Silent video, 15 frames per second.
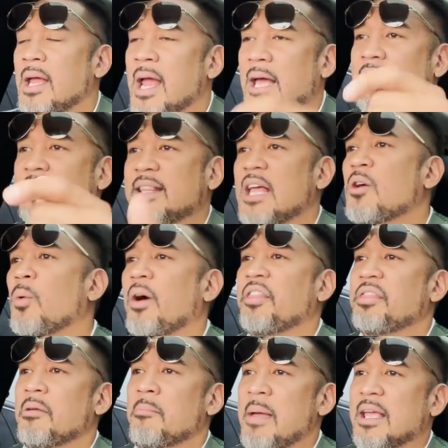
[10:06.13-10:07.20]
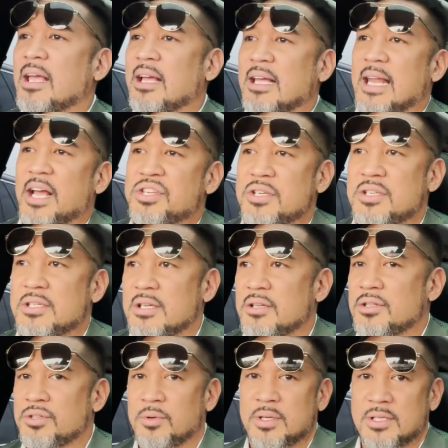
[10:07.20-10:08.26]
And the thing with making connections
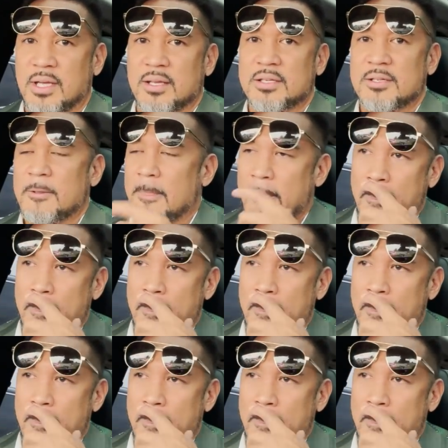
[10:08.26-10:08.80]
too is this.